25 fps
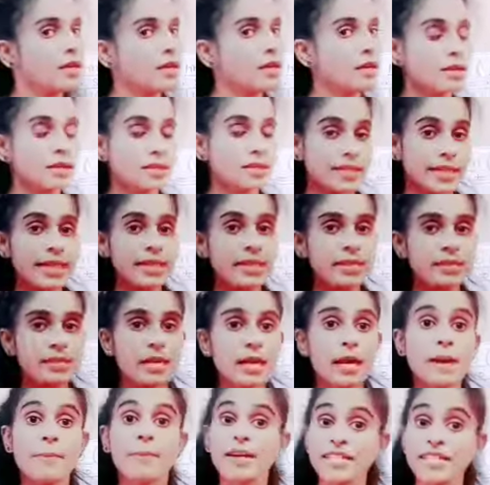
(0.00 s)
Yes?
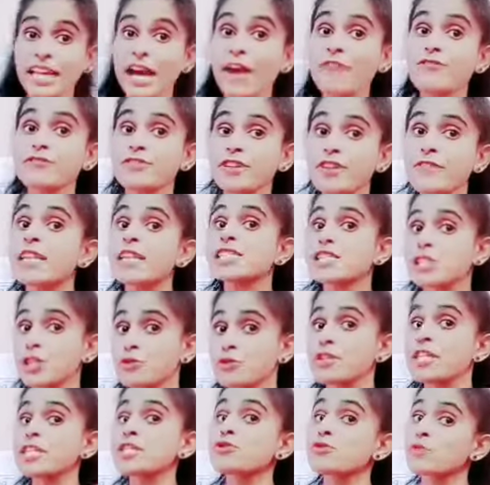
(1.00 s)
But afterwards you
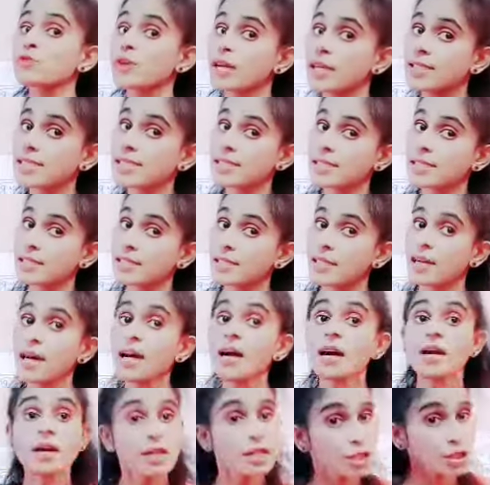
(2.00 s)
need to consult the
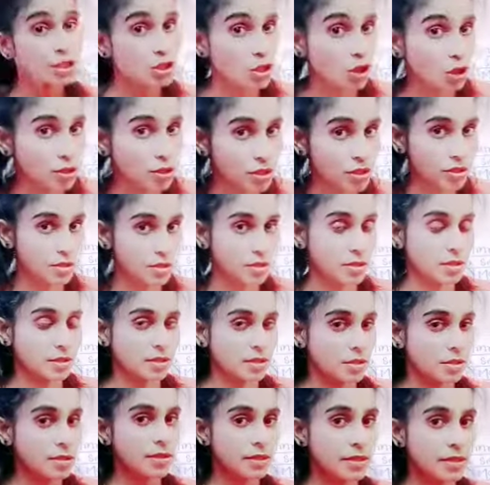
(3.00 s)
doctor.
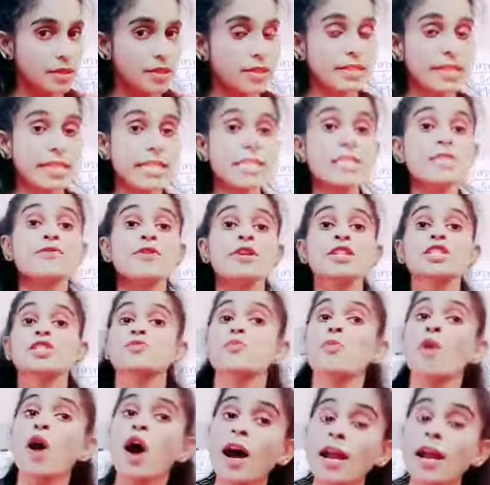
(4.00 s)
Yes, for
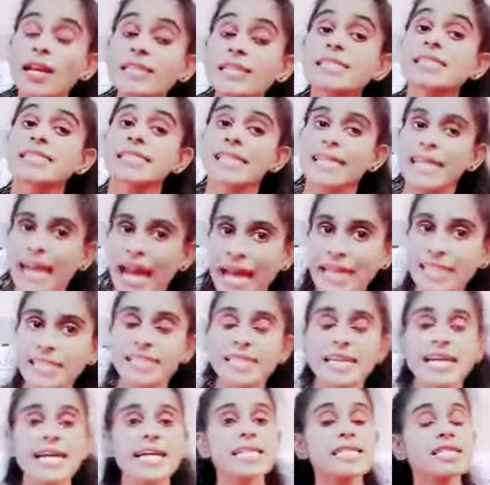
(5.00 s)
small
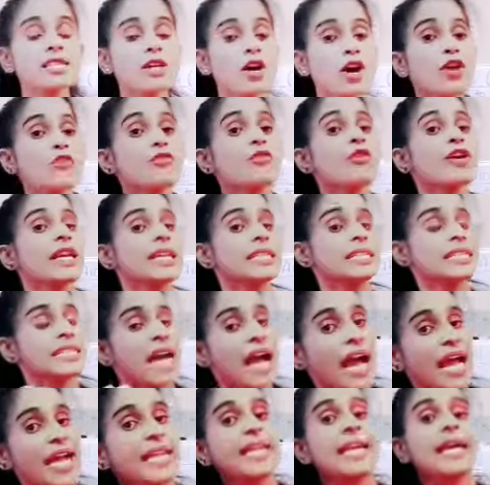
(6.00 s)
scratches or for a
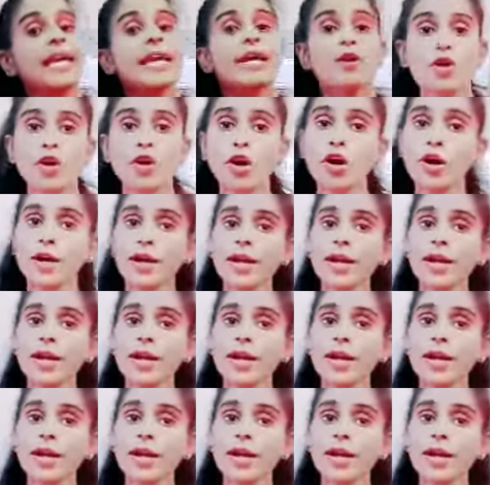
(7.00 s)
tiny wound,